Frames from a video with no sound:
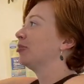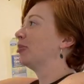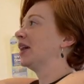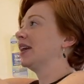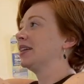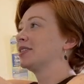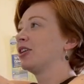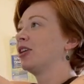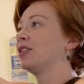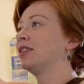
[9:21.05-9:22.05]
but it's
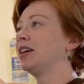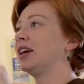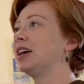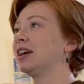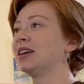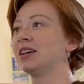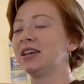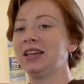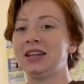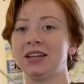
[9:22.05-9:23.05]
currently
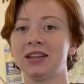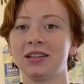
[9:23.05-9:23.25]
in